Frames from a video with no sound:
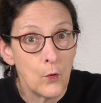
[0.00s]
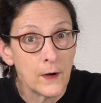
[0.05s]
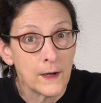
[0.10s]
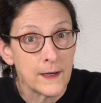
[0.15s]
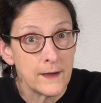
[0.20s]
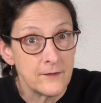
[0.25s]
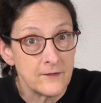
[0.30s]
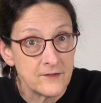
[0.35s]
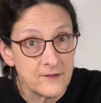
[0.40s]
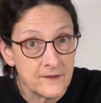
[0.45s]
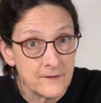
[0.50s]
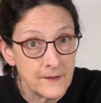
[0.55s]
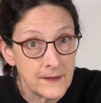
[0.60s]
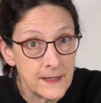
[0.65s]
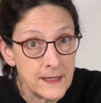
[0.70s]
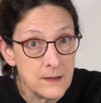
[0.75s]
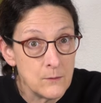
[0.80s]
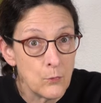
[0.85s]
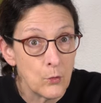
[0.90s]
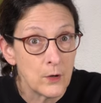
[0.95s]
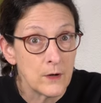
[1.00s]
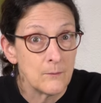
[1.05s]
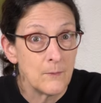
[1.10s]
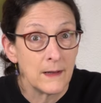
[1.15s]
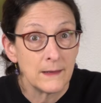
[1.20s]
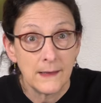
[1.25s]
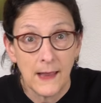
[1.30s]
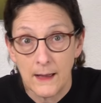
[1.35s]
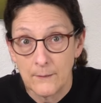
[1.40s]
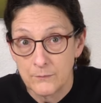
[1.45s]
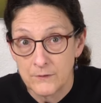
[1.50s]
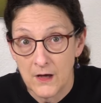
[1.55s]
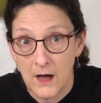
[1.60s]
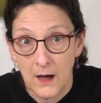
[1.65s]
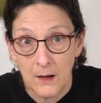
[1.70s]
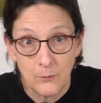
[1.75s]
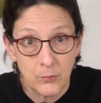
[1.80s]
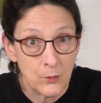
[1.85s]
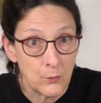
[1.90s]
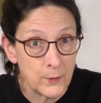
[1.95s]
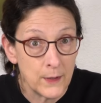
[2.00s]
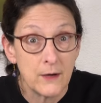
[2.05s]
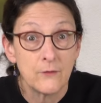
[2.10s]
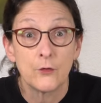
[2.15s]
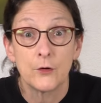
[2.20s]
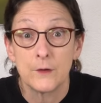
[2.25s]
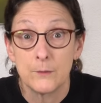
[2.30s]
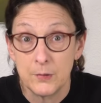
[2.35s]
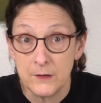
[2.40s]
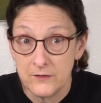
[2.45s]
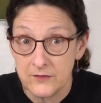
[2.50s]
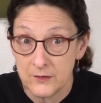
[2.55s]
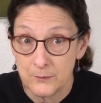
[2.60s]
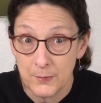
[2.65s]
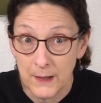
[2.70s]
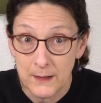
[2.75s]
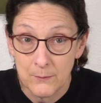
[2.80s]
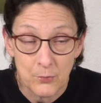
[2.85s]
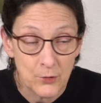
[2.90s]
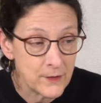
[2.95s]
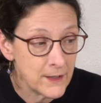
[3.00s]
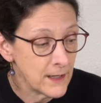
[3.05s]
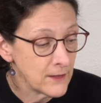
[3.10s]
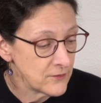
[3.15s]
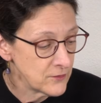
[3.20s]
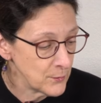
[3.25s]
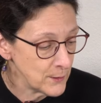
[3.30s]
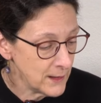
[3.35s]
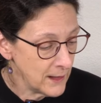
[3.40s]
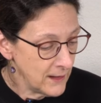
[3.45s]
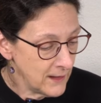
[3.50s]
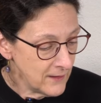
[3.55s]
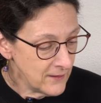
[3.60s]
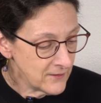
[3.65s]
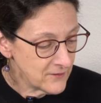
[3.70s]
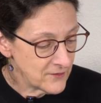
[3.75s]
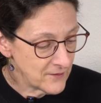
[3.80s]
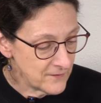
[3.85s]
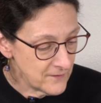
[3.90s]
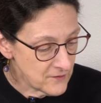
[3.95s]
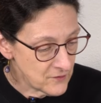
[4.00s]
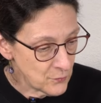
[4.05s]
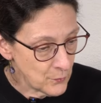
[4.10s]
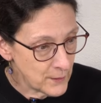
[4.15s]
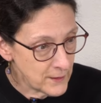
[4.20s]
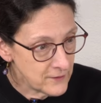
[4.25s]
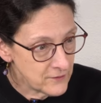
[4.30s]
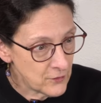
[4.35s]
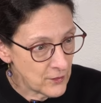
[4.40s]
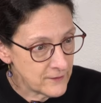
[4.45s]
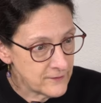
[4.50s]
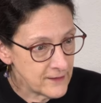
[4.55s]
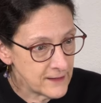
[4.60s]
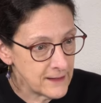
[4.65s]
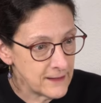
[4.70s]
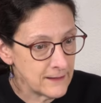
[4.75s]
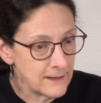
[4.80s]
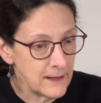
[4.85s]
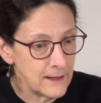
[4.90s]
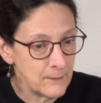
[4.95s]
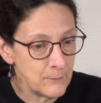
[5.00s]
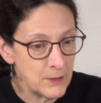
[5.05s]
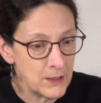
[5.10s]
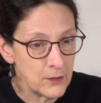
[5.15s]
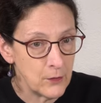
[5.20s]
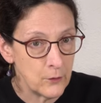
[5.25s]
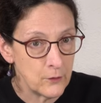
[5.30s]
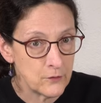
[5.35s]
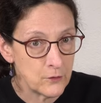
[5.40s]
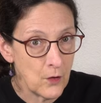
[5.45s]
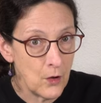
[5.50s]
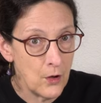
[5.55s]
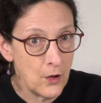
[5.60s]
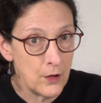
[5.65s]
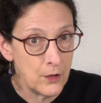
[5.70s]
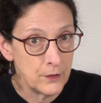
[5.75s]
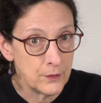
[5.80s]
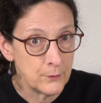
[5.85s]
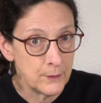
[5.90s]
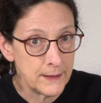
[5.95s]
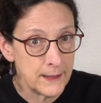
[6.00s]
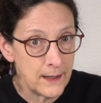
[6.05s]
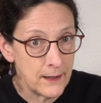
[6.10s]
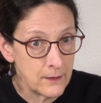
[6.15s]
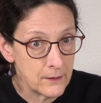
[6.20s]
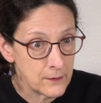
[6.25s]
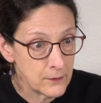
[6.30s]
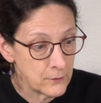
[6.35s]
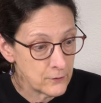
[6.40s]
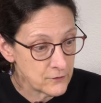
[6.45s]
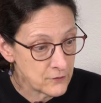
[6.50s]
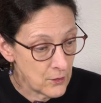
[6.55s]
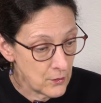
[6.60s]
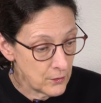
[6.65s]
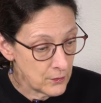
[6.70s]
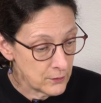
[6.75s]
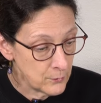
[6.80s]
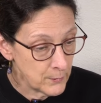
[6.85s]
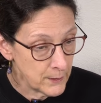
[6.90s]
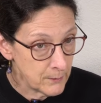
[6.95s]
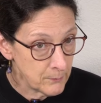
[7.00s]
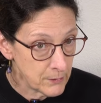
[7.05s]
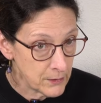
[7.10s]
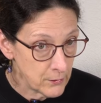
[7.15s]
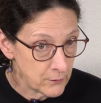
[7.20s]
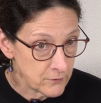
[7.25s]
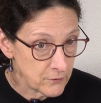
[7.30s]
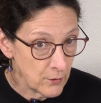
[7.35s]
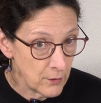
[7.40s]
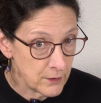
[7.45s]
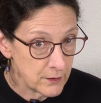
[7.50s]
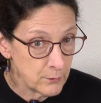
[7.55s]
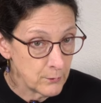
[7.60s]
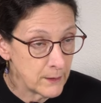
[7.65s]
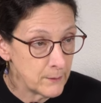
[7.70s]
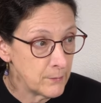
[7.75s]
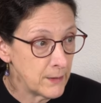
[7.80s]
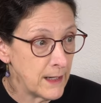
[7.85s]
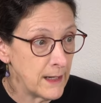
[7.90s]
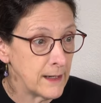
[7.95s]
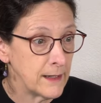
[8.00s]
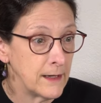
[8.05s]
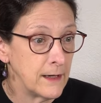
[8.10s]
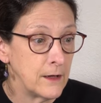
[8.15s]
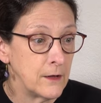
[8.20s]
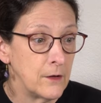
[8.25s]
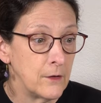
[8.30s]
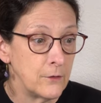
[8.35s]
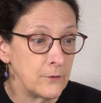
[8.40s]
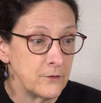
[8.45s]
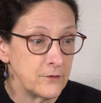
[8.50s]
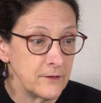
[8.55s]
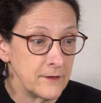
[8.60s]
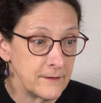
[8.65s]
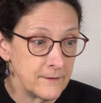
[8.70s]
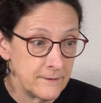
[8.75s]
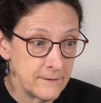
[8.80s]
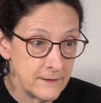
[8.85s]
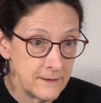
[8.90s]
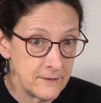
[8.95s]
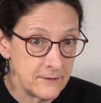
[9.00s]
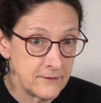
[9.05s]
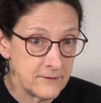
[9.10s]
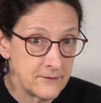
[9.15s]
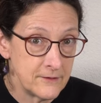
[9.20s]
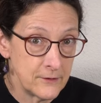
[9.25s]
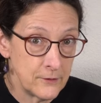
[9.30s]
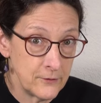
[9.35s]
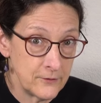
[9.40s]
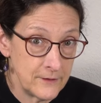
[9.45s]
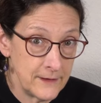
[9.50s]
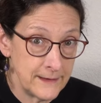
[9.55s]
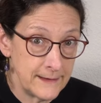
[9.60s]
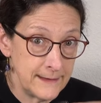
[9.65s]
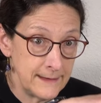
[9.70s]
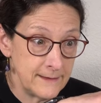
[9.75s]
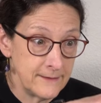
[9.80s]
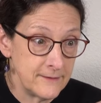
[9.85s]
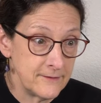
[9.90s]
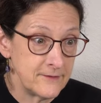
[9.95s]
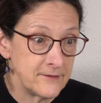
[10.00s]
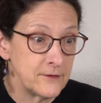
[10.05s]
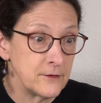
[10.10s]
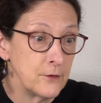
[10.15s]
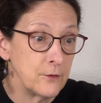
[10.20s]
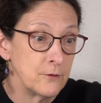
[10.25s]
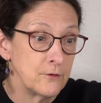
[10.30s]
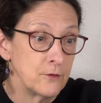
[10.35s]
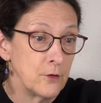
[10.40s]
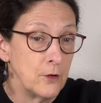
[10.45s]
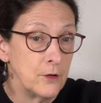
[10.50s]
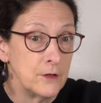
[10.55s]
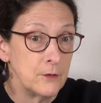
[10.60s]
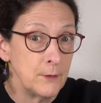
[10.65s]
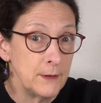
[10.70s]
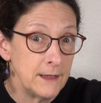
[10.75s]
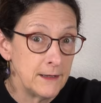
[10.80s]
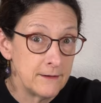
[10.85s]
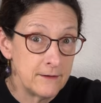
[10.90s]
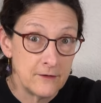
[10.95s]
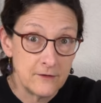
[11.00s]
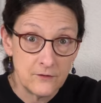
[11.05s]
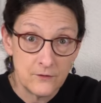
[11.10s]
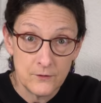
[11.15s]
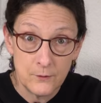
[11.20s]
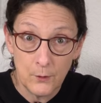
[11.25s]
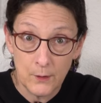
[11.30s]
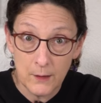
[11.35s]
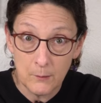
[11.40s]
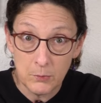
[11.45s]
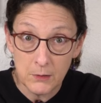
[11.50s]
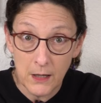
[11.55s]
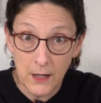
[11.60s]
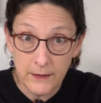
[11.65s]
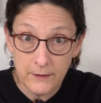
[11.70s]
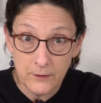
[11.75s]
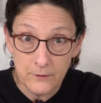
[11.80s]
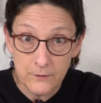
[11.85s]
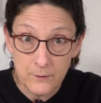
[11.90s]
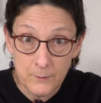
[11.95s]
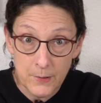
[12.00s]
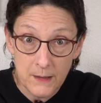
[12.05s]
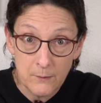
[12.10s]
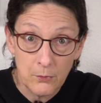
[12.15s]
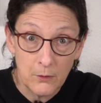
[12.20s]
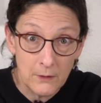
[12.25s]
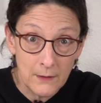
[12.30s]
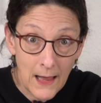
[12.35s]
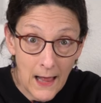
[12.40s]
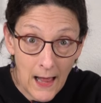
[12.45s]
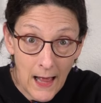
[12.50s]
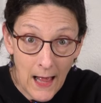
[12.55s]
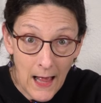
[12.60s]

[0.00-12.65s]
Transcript: working, say the keyboard of my laptop or whatever, the piece of paper next to it. So this one is articulating. I mean, it goes all the way down, it goes all the way up, it goes all the way back, it goes like this, it goes like this, it goes all the way like this if you want to blind other people,